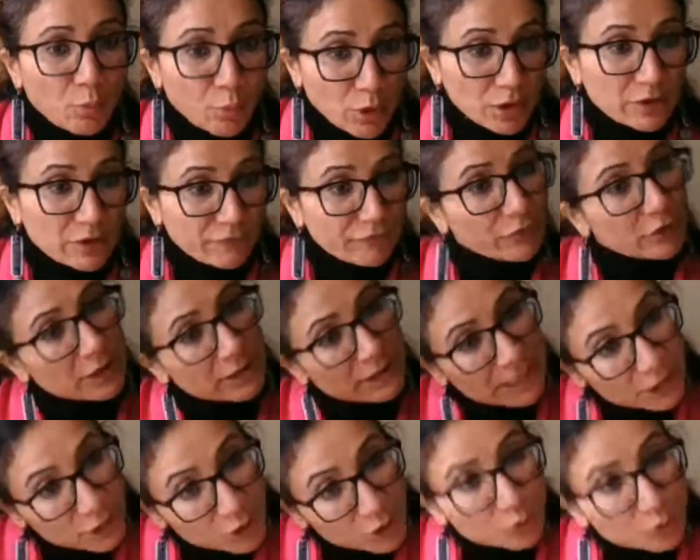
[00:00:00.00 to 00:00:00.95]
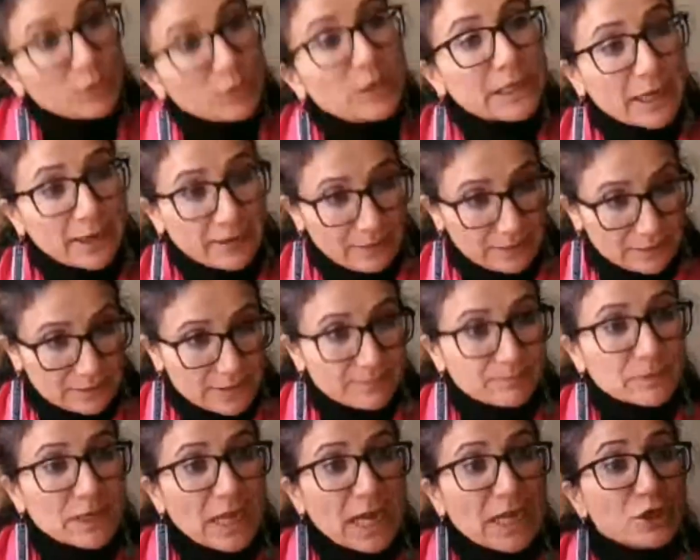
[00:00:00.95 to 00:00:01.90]
work for it and you will get it
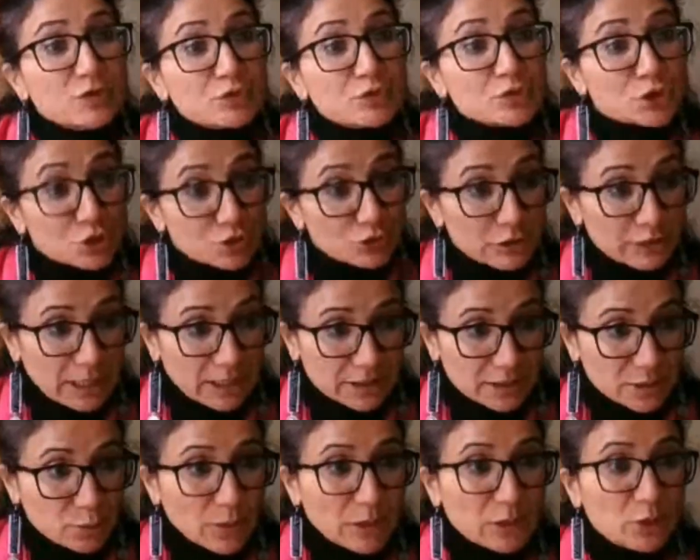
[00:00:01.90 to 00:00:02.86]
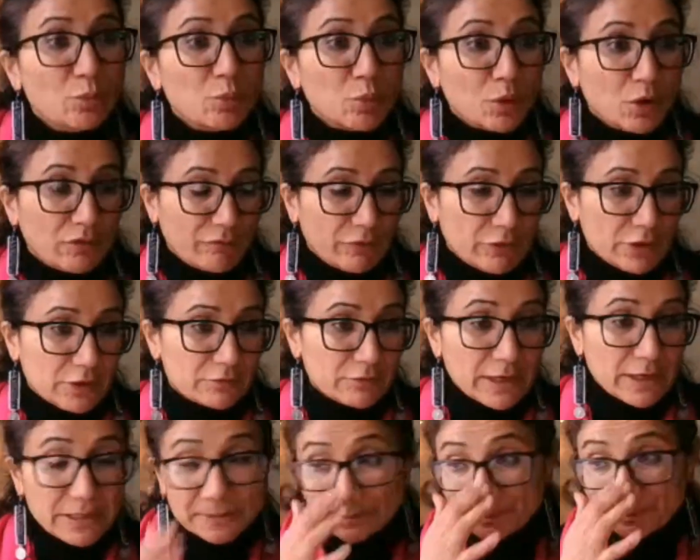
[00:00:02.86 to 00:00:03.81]
and you should get it when you hmm. work for it
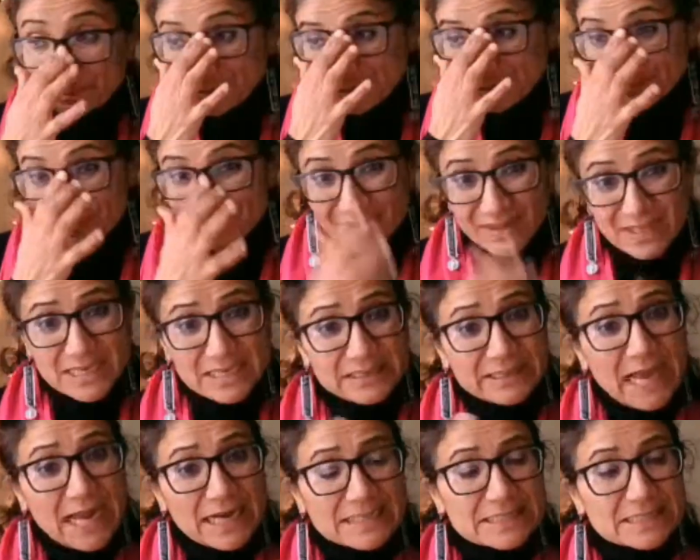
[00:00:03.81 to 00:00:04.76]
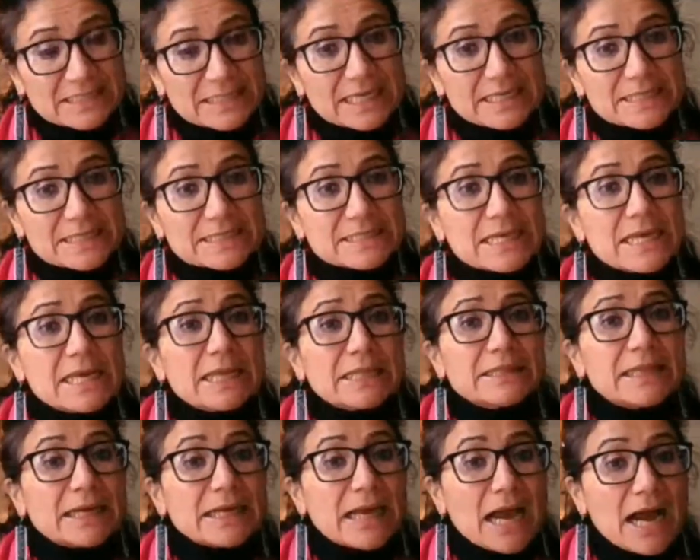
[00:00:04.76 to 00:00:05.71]
right that sense
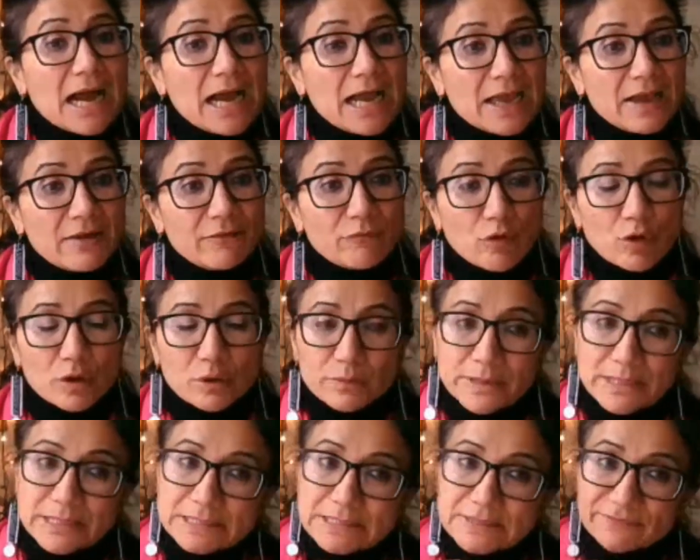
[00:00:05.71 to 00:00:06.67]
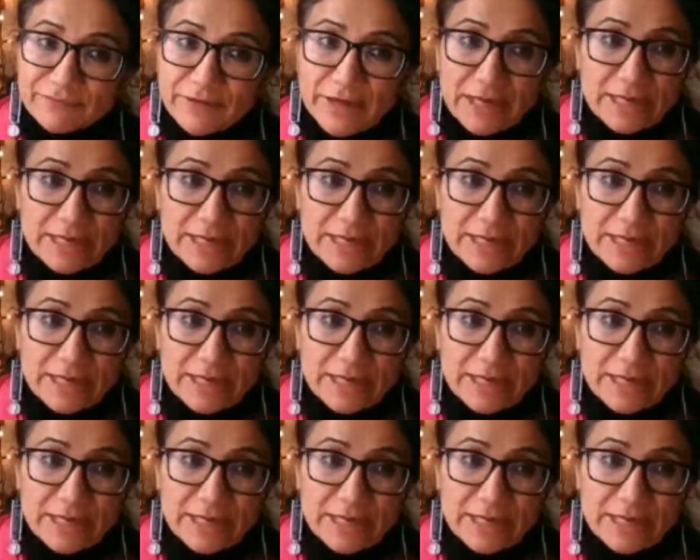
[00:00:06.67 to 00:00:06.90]
that i have always